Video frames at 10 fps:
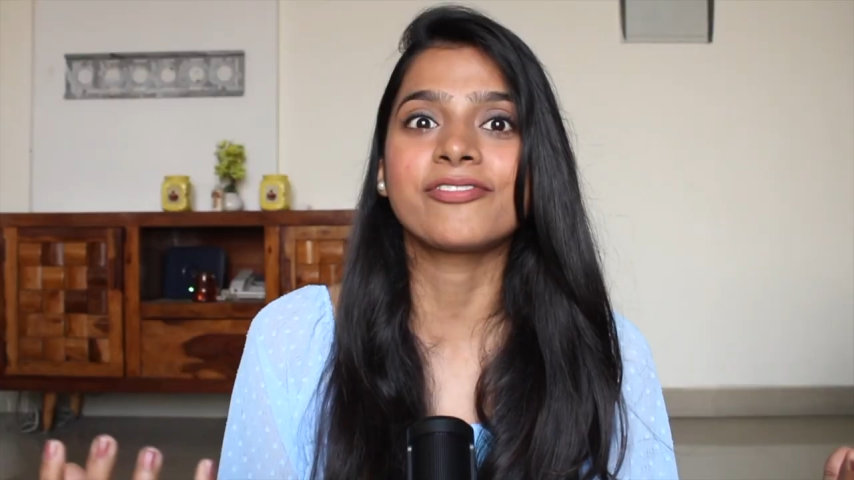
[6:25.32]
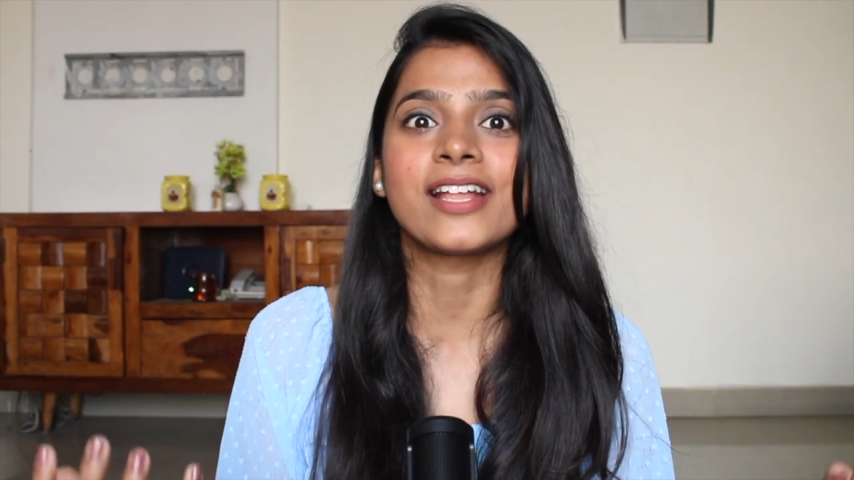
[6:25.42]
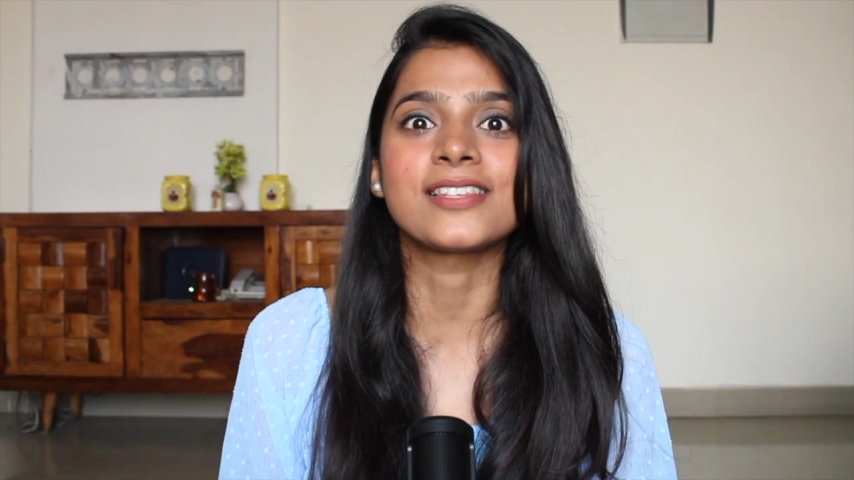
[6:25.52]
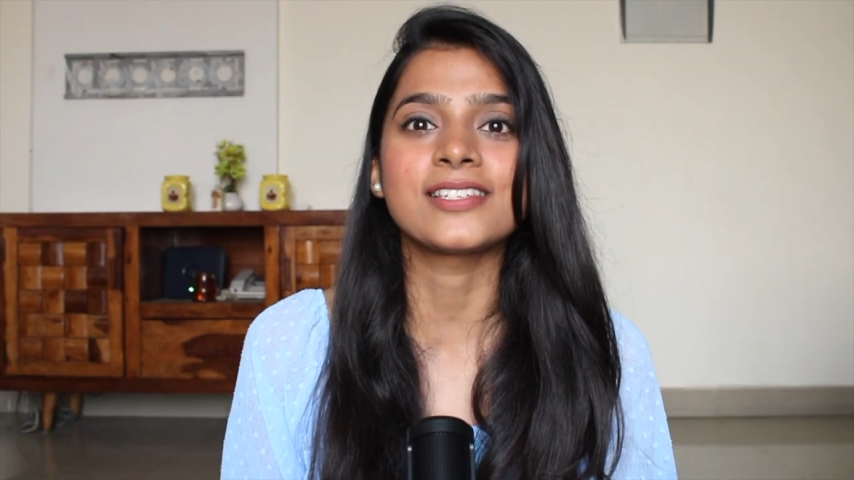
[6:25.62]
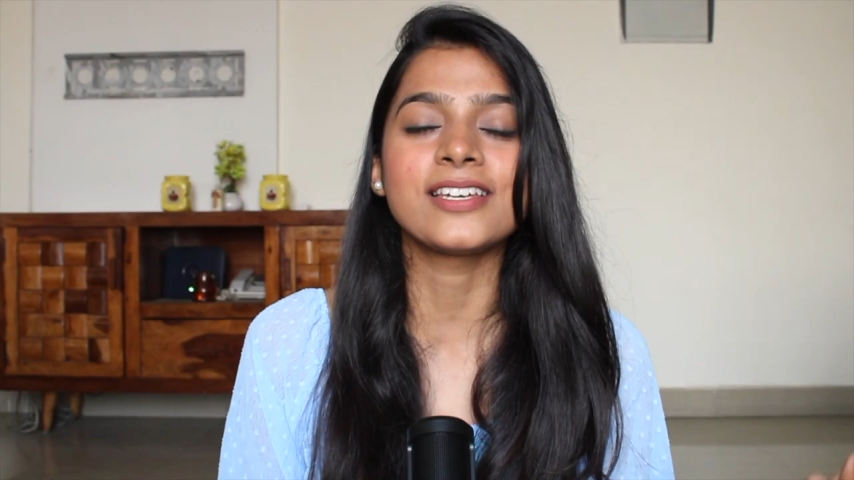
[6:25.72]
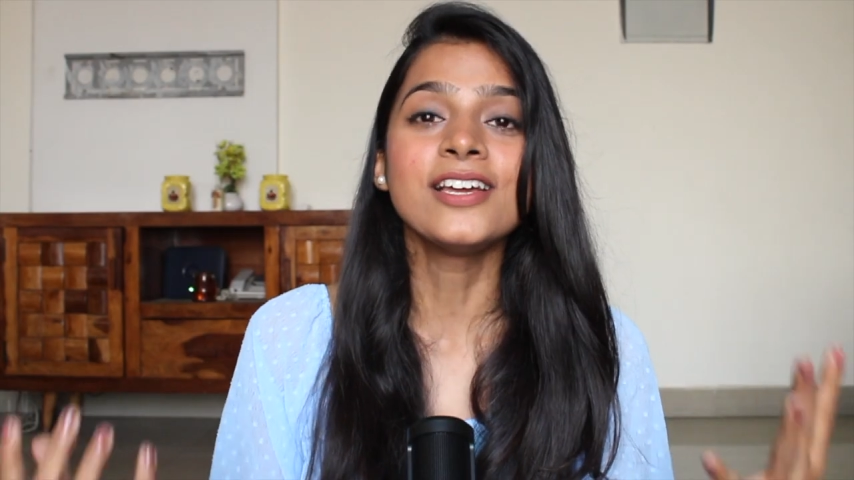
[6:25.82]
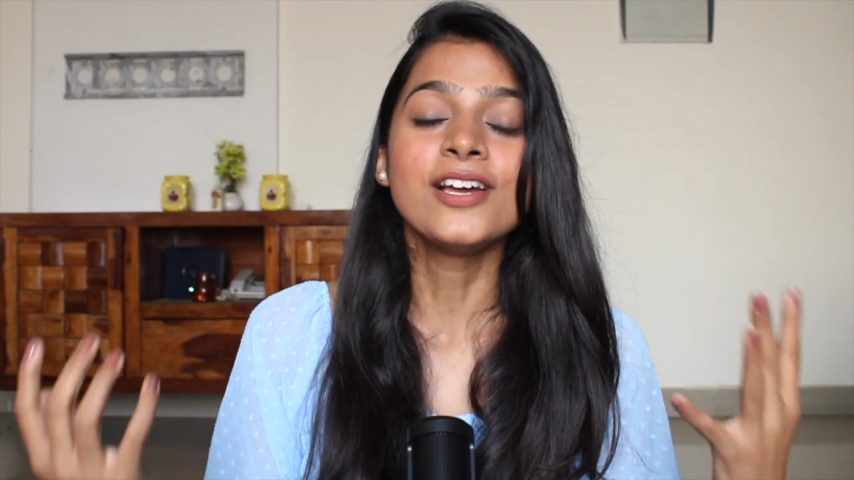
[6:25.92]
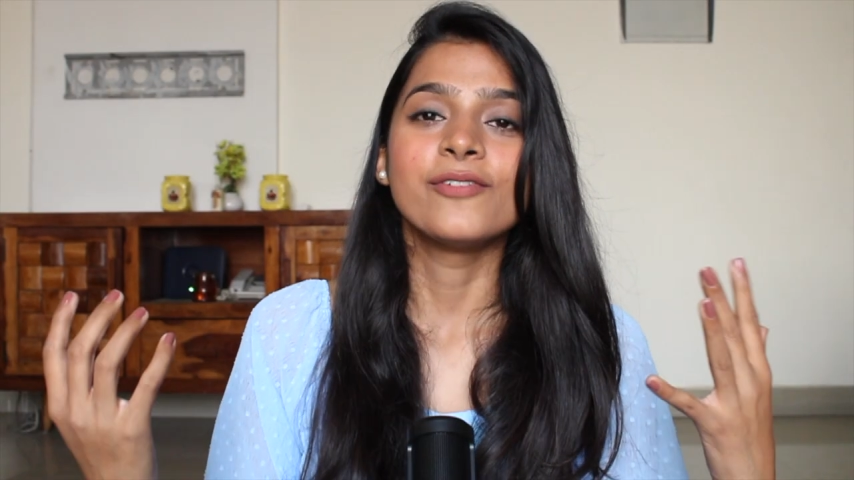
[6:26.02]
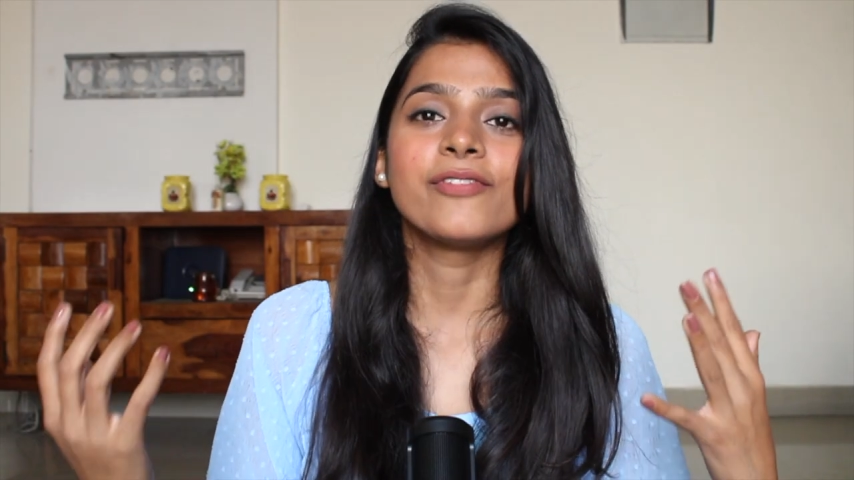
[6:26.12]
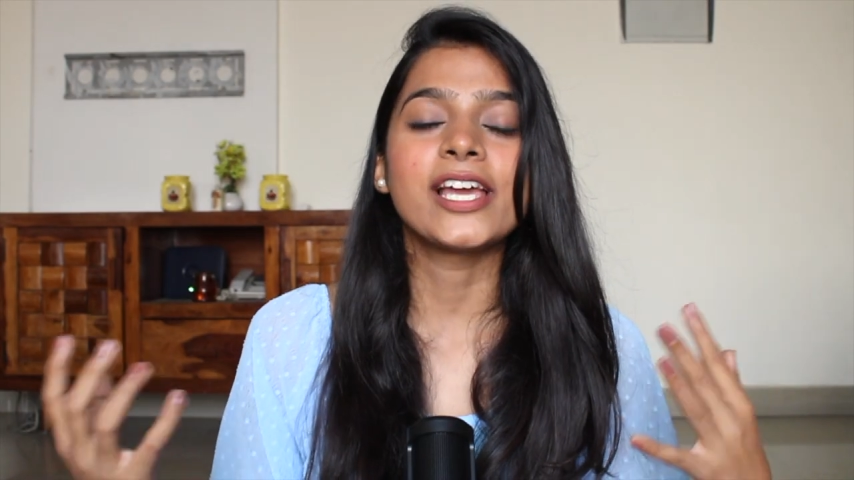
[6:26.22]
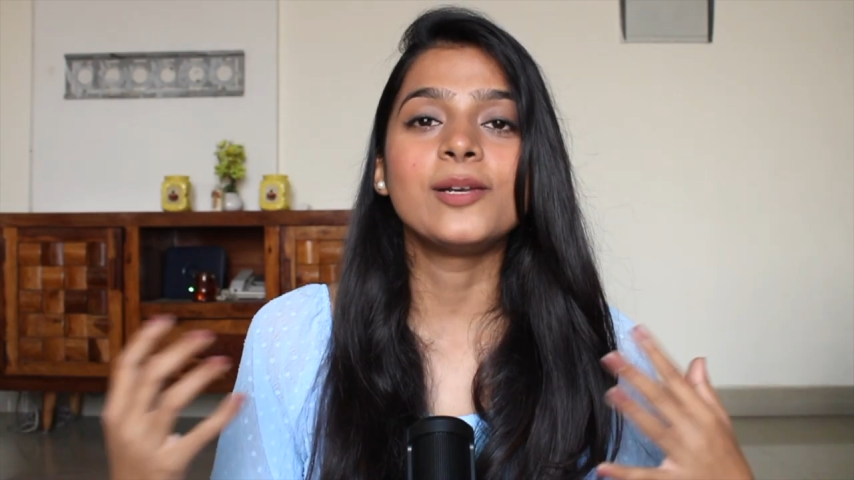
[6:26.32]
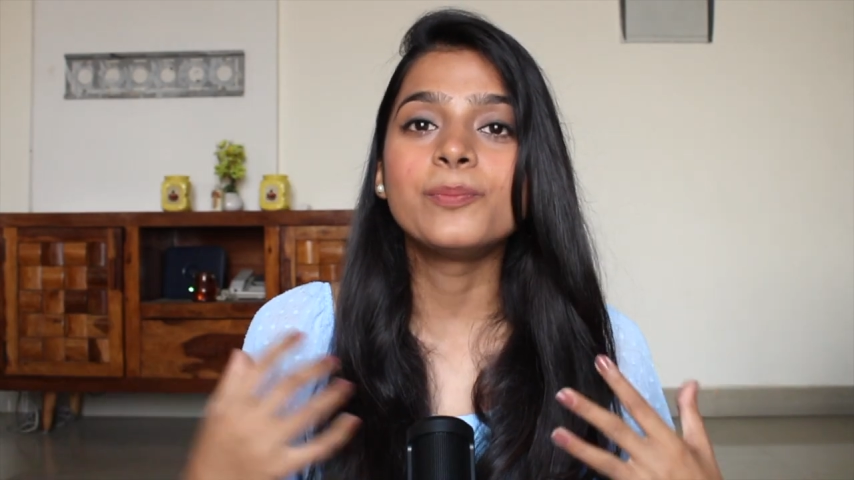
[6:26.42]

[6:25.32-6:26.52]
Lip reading: fancy. While